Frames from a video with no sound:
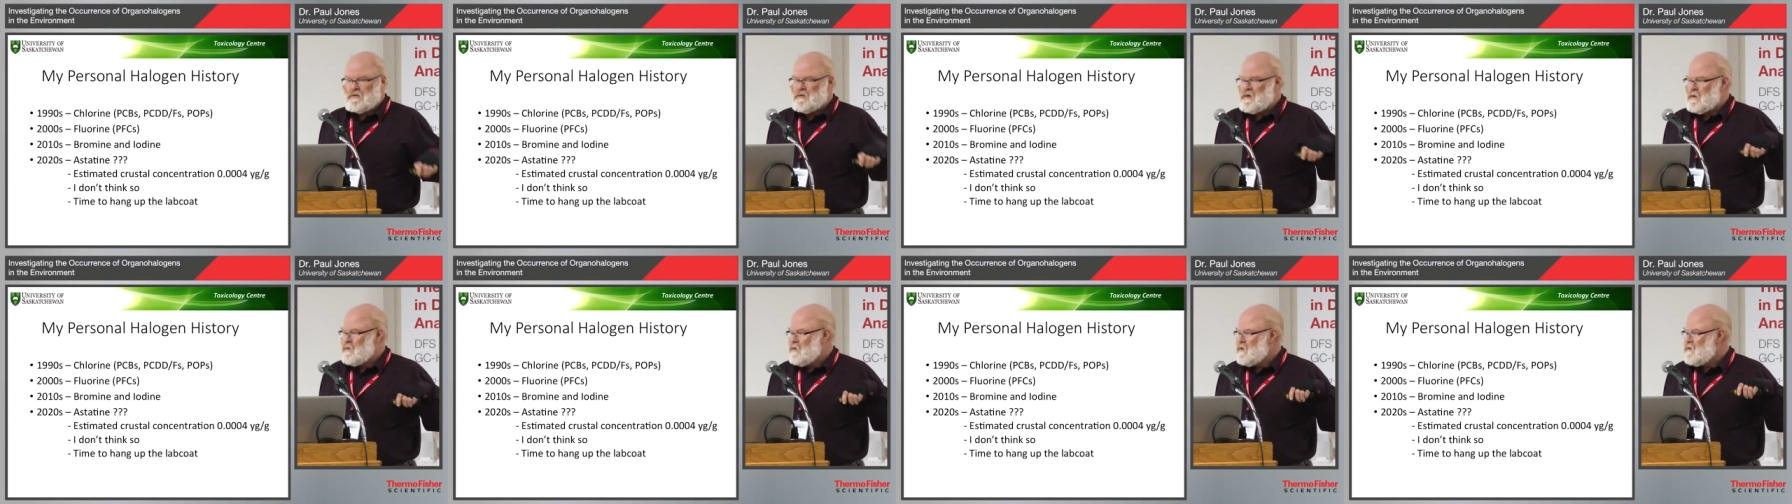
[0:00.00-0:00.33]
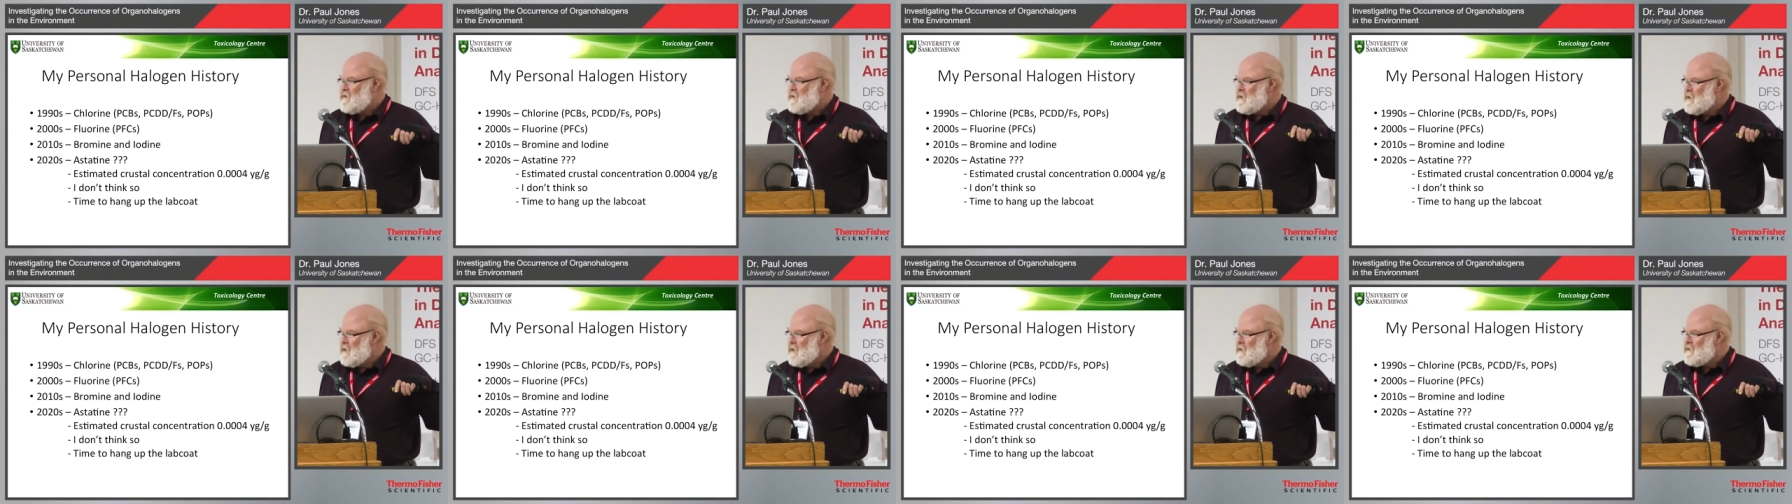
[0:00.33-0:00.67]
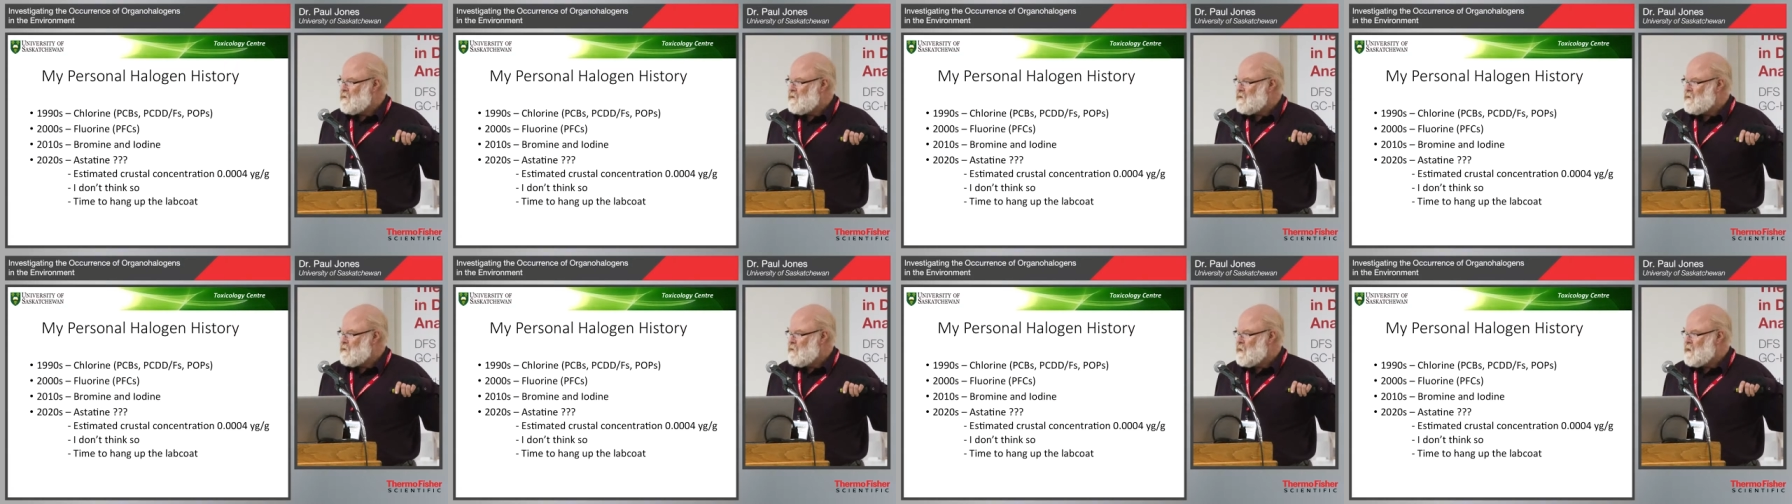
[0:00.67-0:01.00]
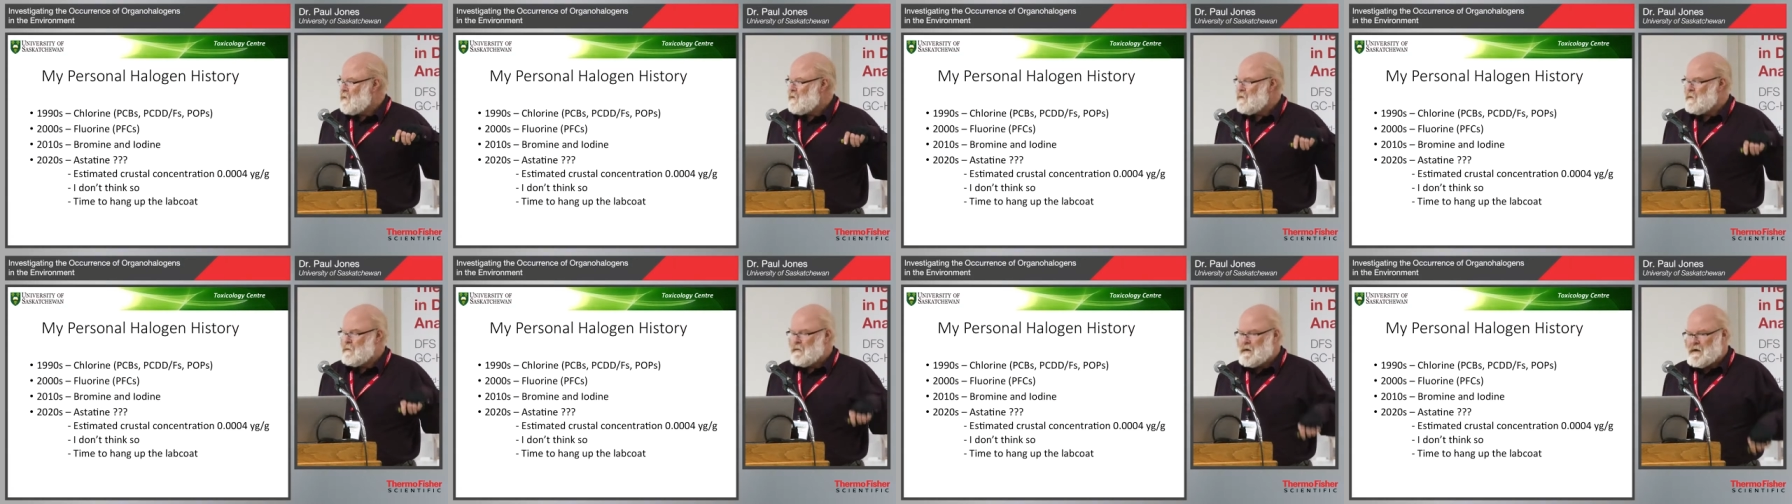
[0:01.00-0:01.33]
be moving on to the
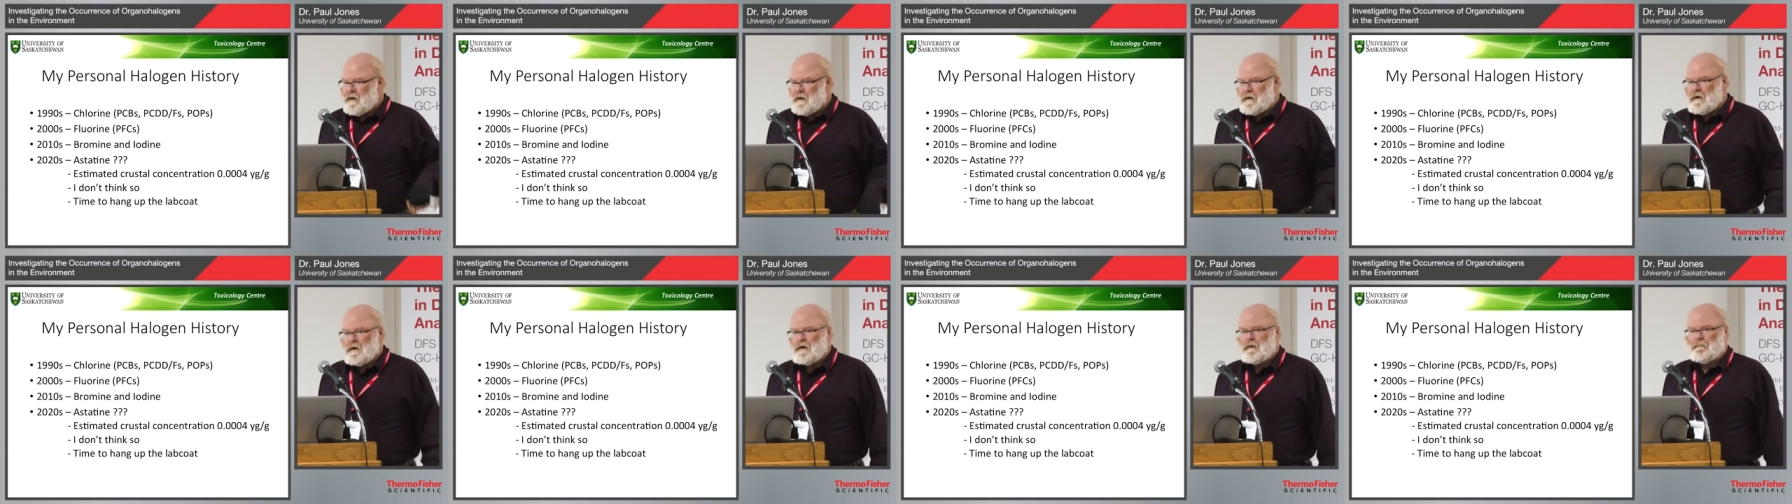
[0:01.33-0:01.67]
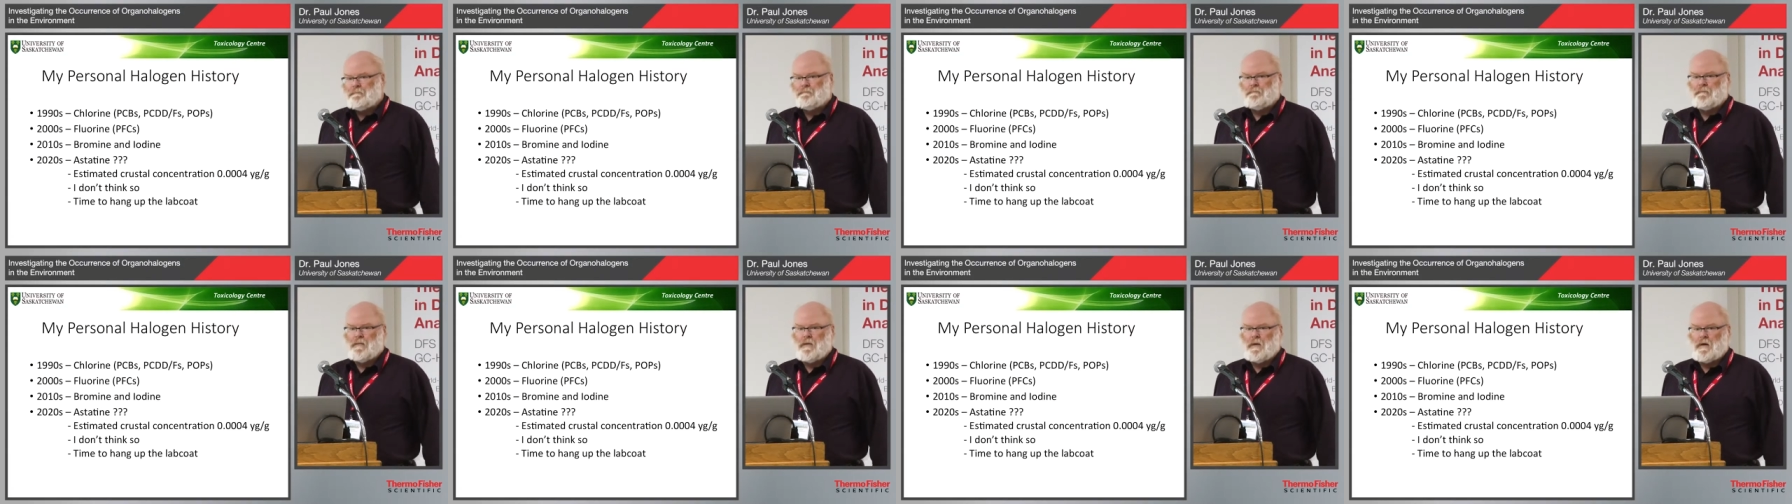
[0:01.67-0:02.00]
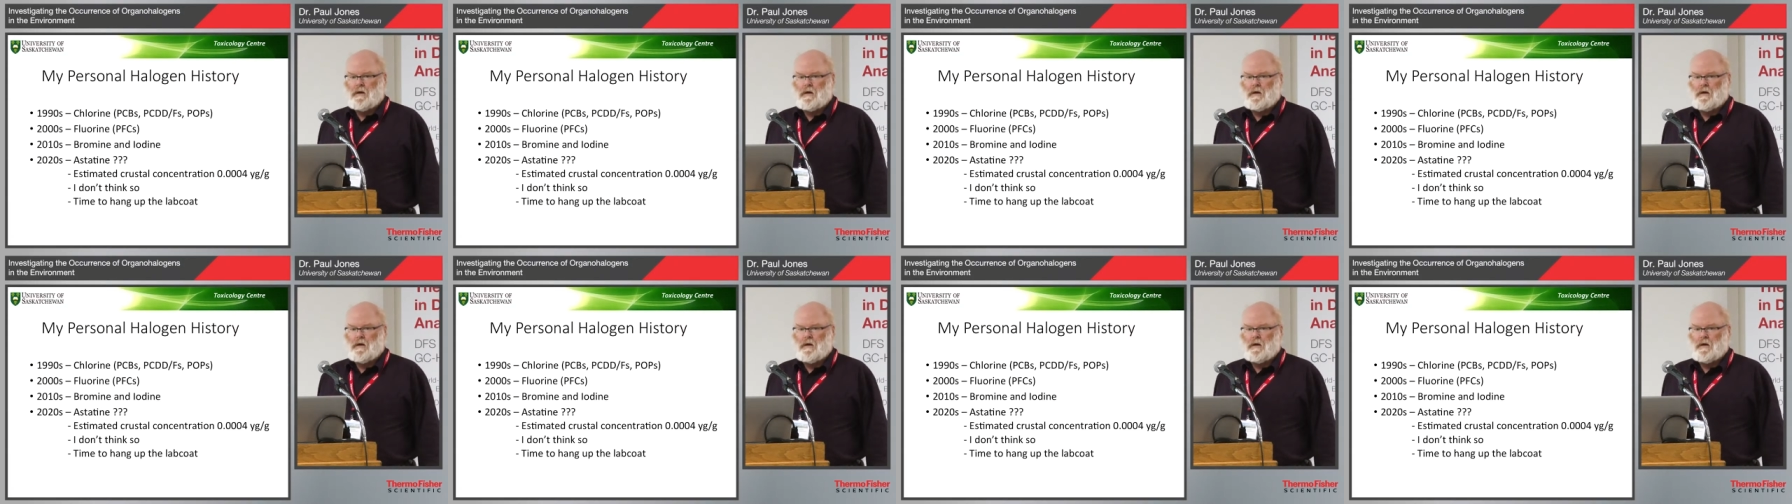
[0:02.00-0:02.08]
one remaining,